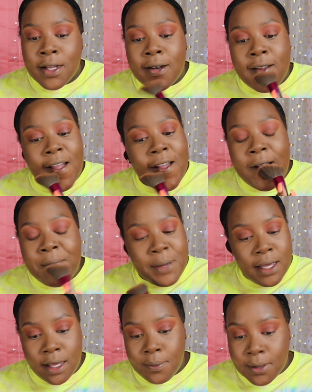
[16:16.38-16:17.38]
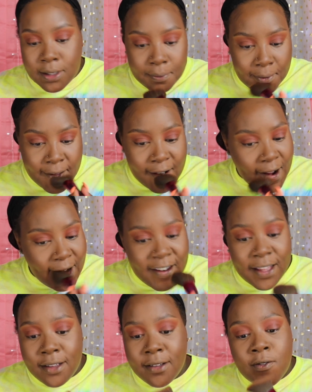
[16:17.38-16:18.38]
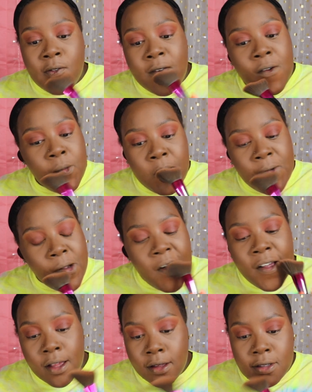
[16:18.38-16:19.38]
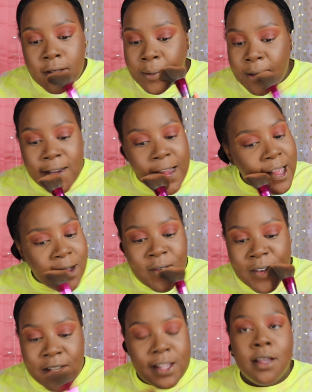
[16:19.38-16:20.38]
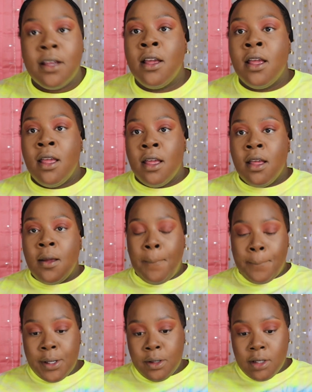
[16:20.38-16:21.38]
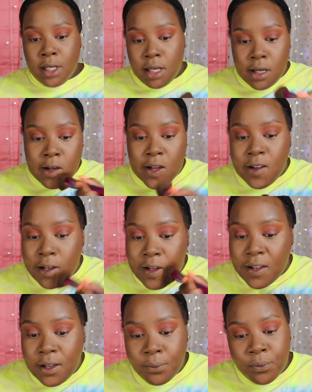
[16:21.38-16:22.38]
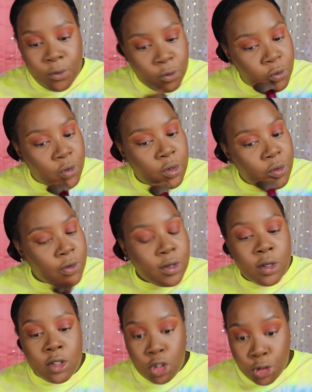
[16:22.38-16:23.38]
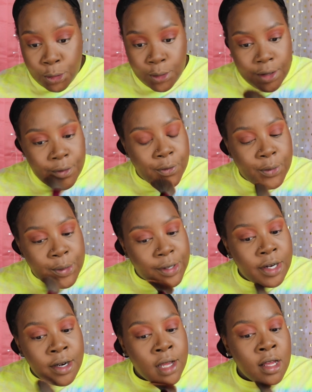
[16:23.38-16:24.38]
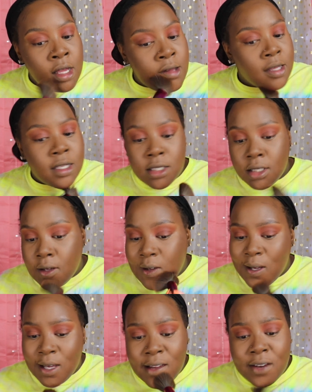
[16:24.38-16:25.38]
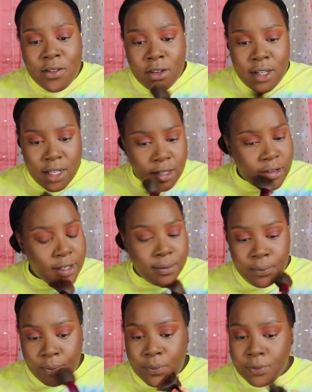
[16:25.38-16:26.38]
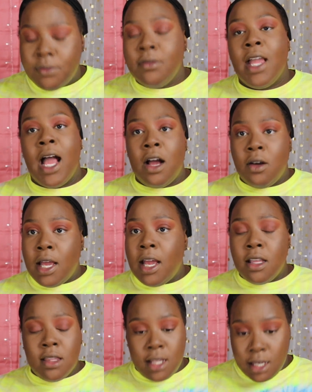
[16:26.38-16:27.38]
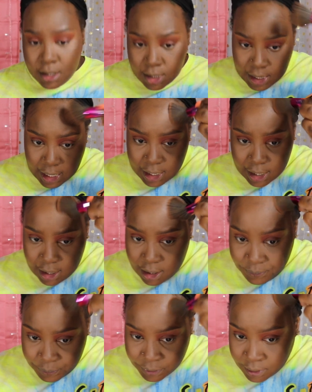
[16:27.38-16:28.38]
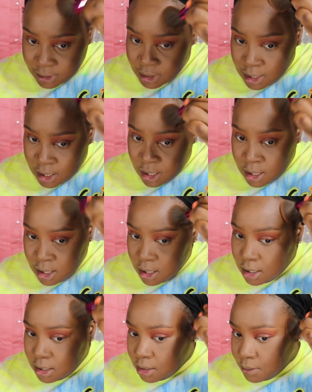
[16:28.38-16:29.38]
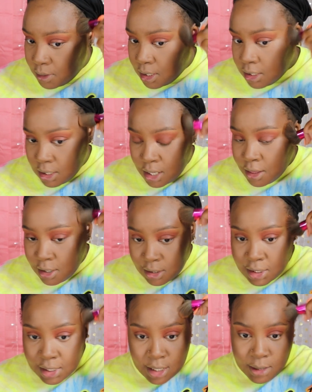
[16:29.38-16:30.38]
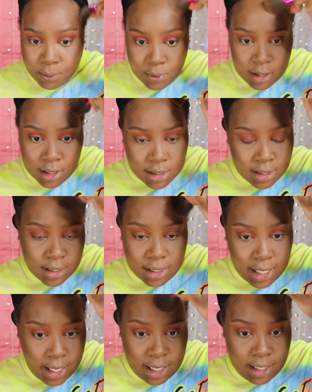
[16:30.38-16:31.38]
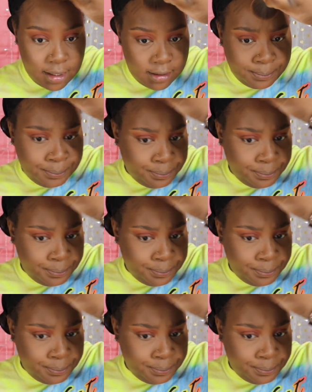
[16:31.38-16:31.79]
like, makeup is something I love and something that I'm really building a real joy for. So here and there I'll add things that I can. Another tip is like